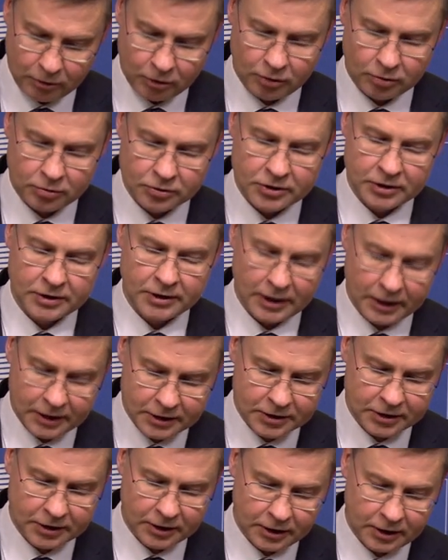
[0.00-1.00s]
on the
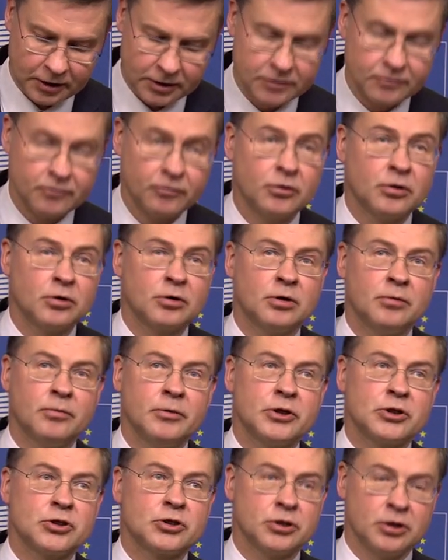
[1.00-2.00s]
tax credits for
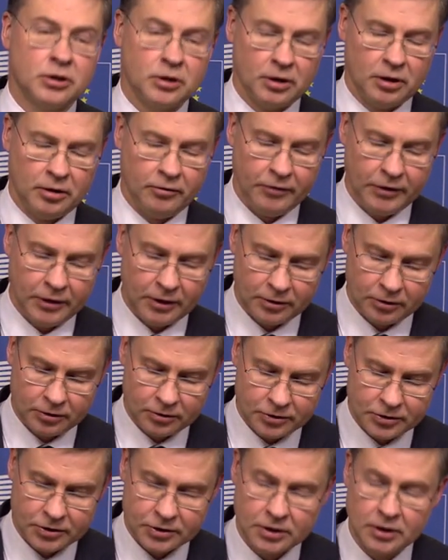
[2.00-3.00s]
commercial
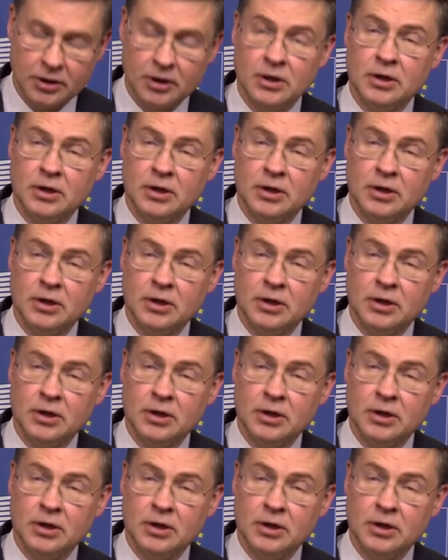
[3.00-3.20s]
vehicles,